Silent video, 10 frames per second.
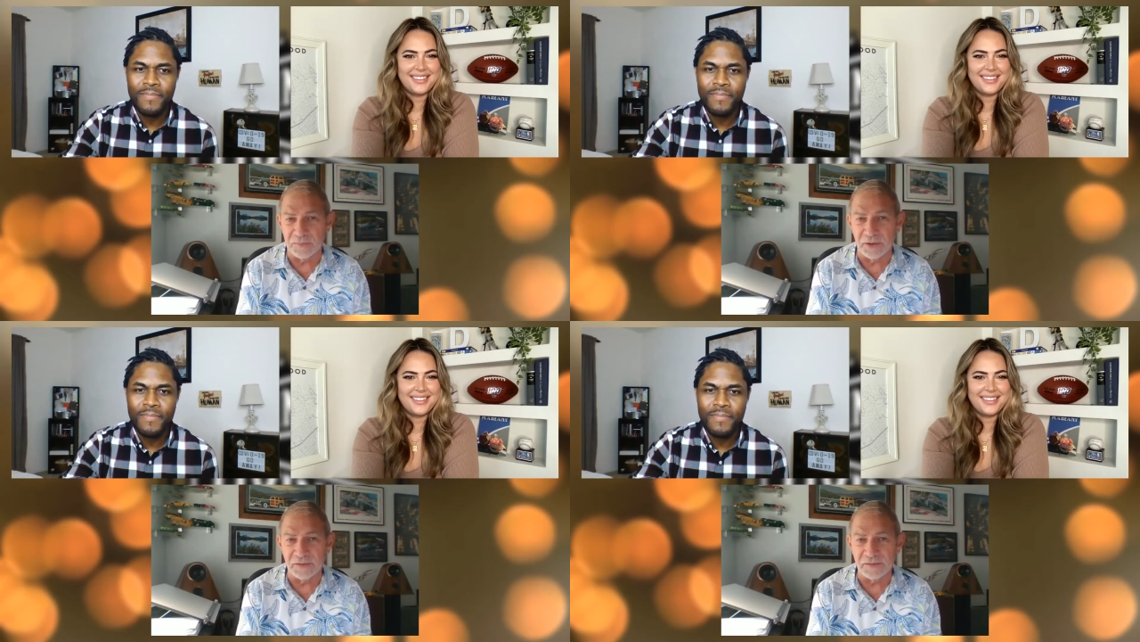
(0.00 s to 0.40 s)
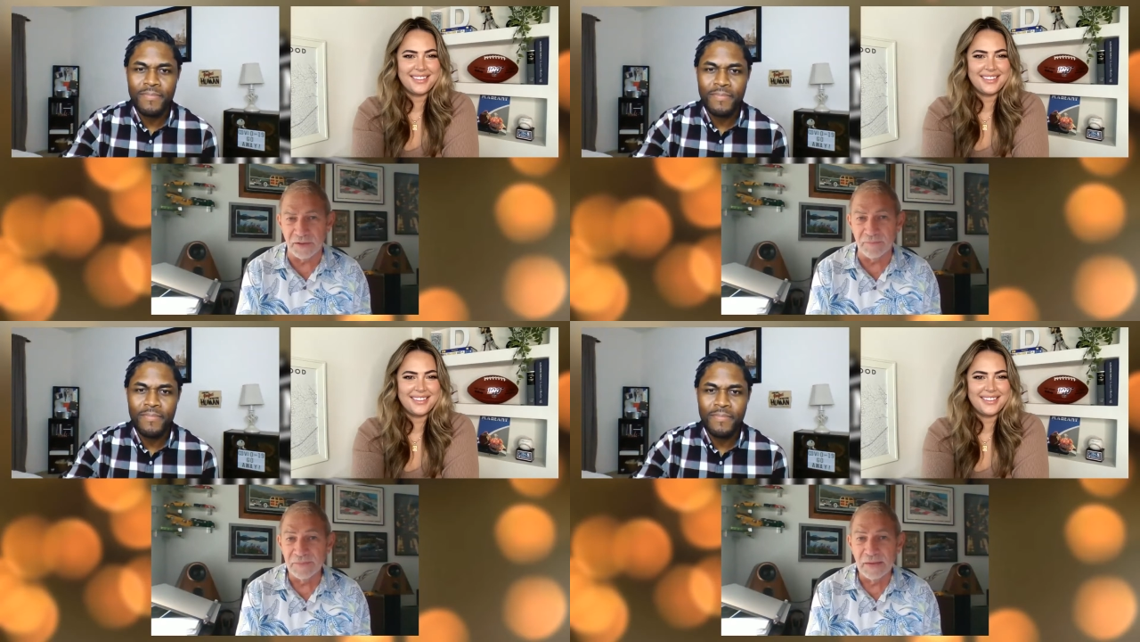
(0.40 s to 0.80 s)
Speaker 1: that uh,
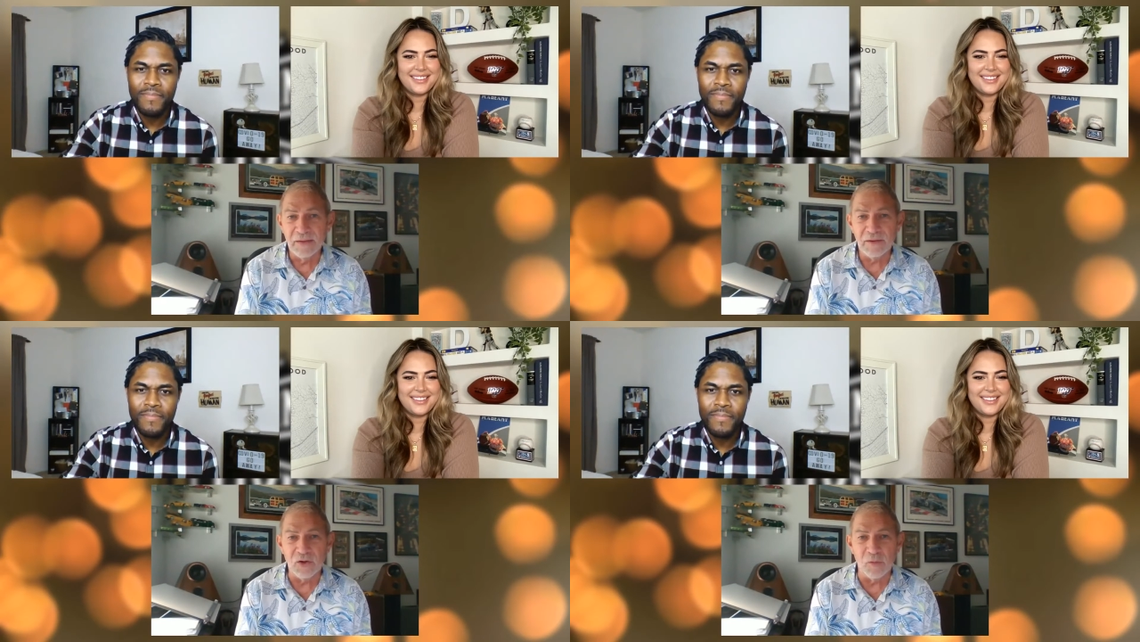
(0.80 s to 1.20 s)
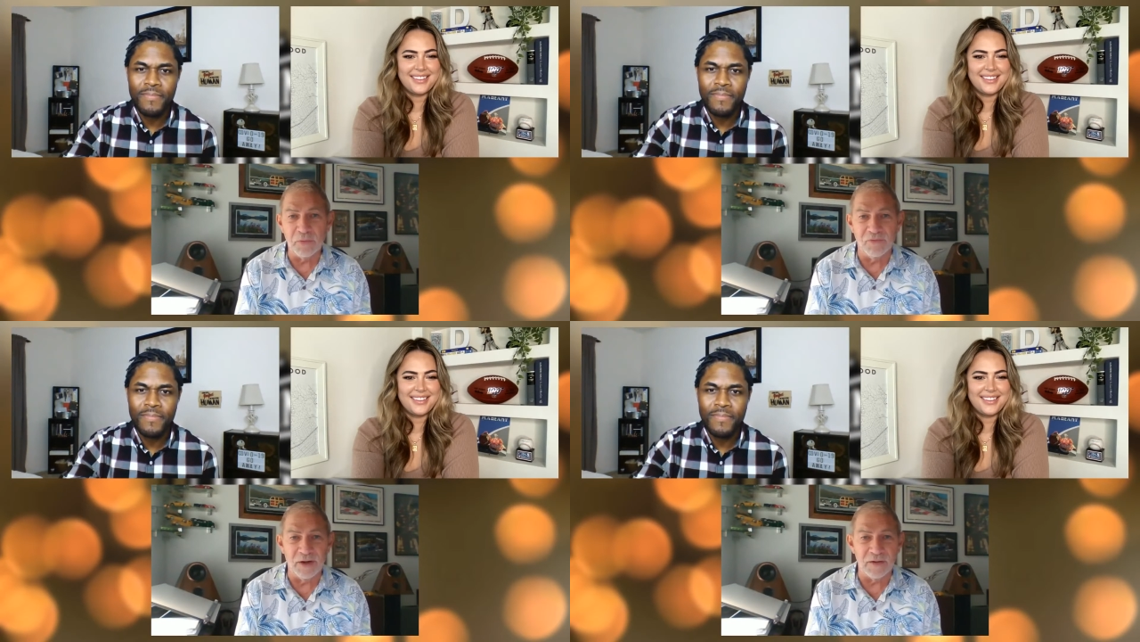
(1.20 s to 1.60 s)
you know
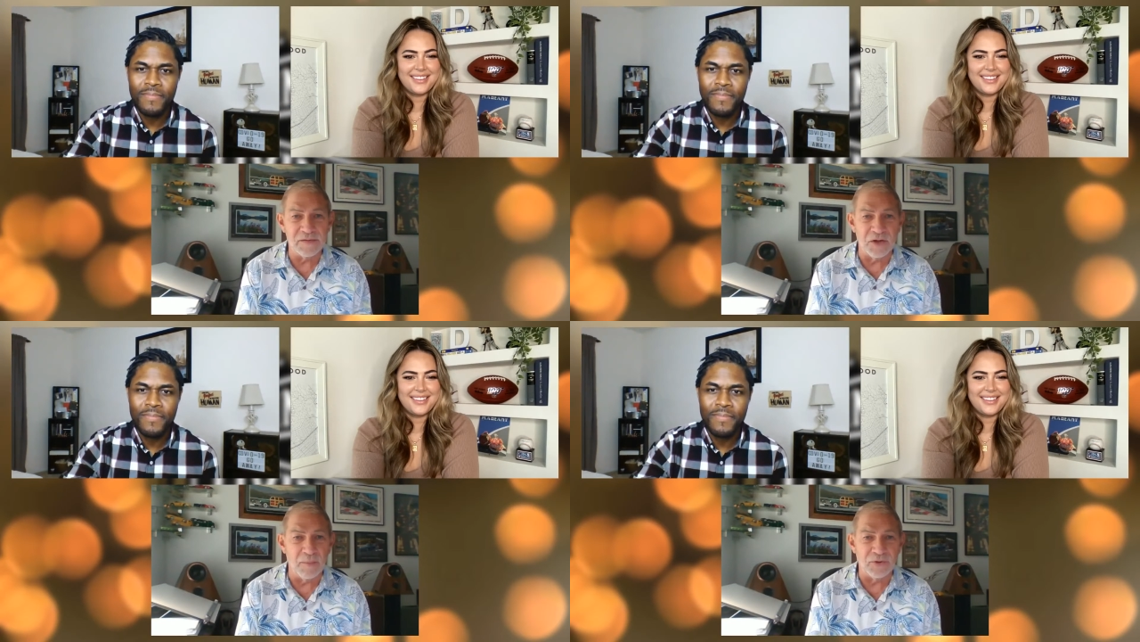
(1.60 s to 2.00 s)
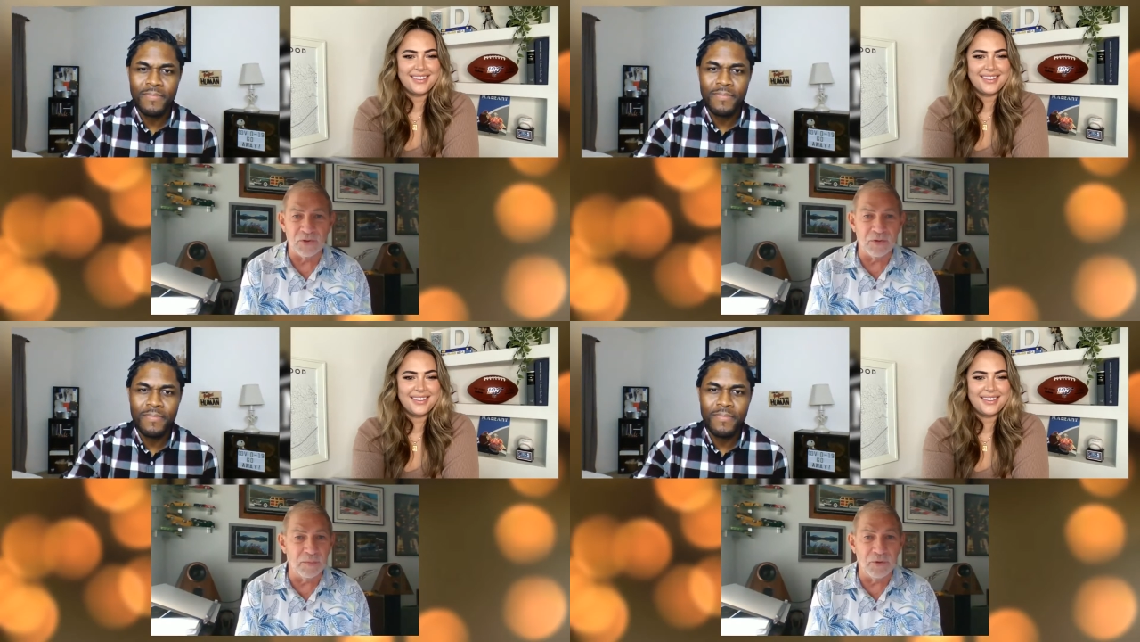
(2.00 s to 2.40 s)
provided us the opportunity to
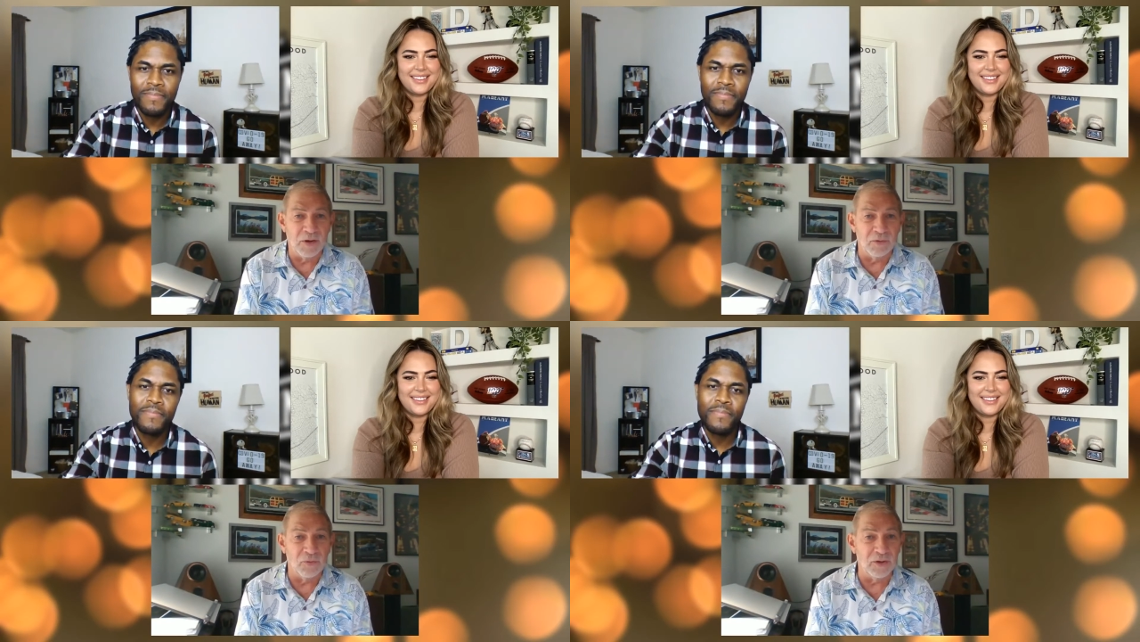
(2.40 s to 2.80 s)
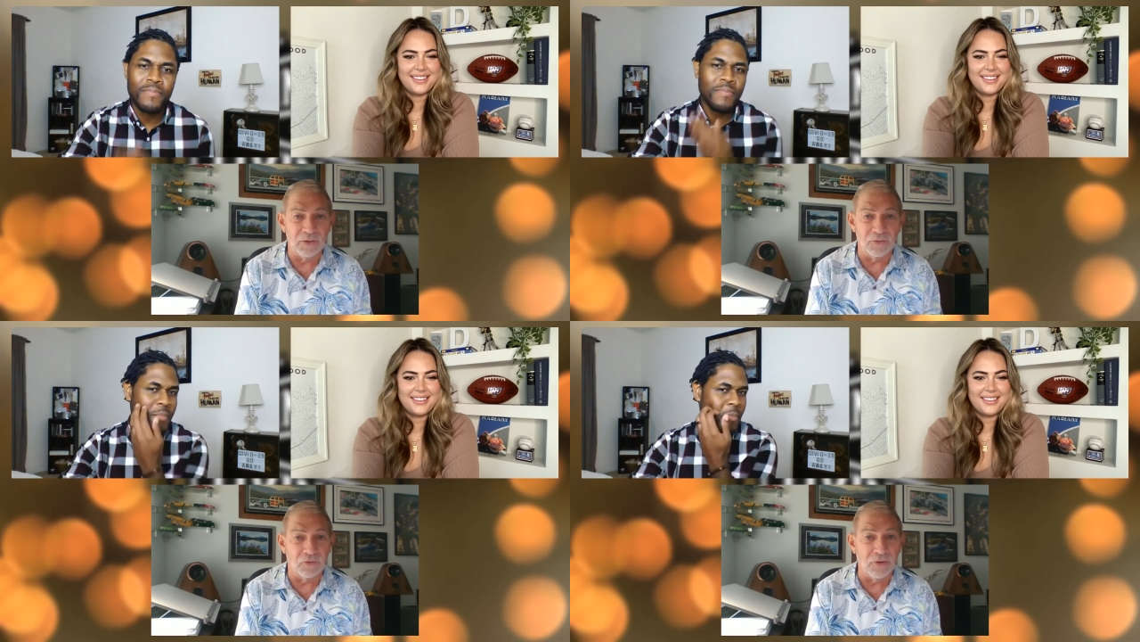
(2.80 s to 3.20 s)
put on a really
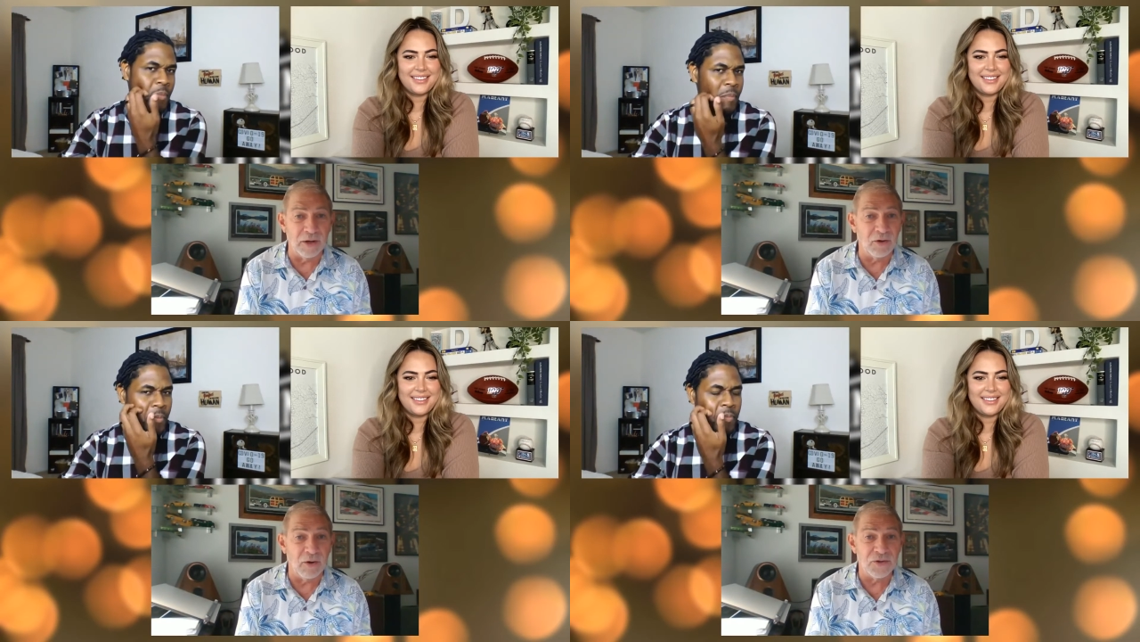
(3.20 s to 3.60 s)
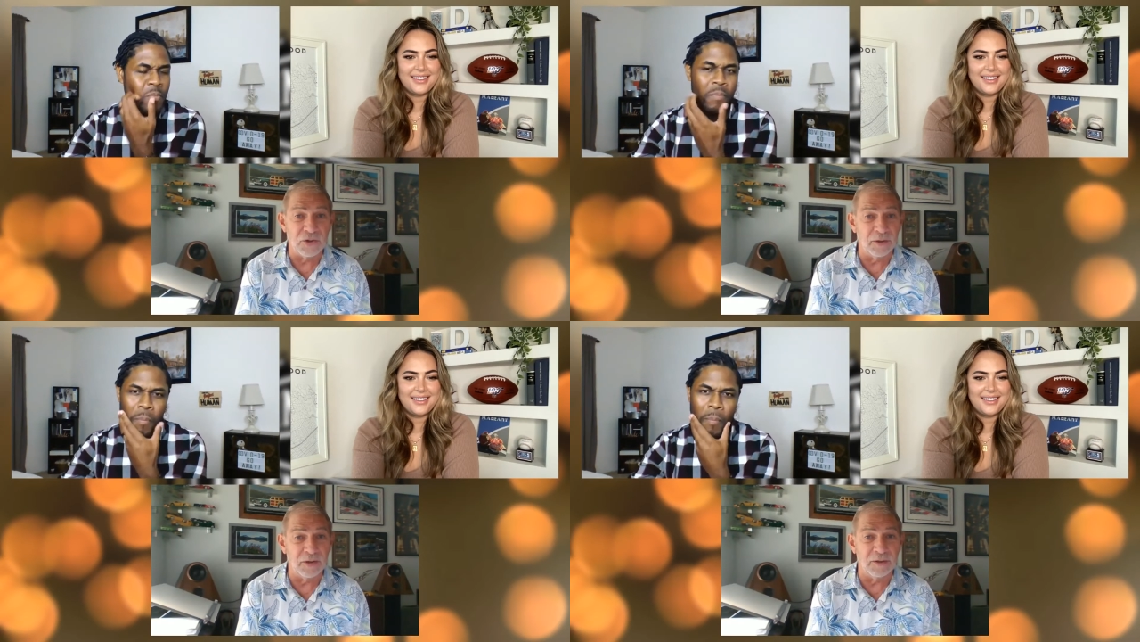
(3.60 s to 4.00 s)
great car show
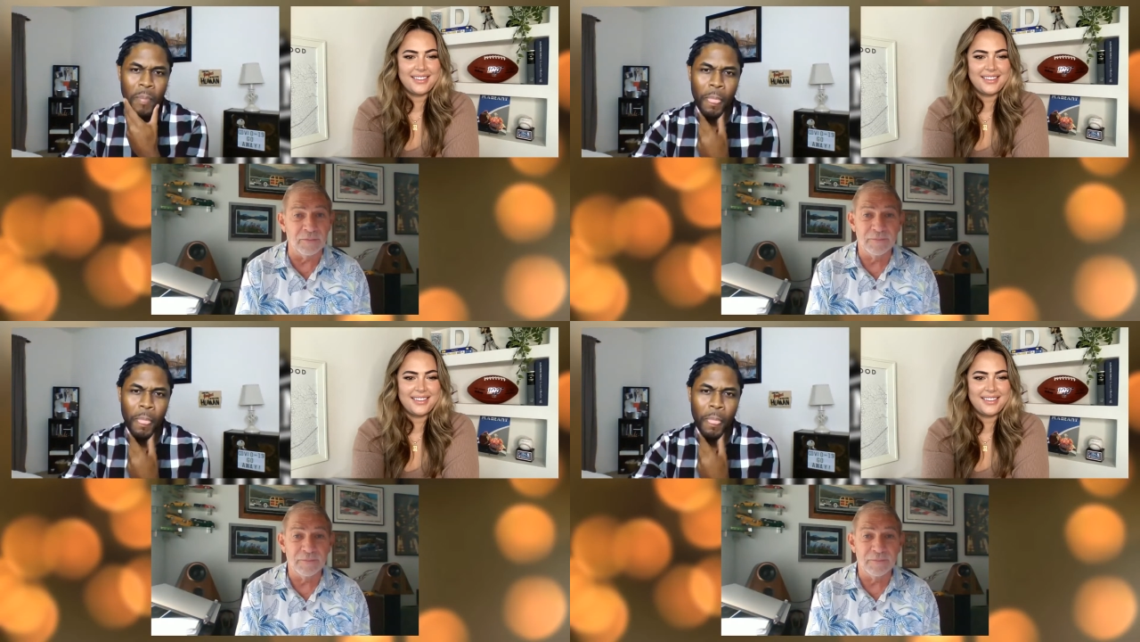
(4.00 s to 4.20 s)
again.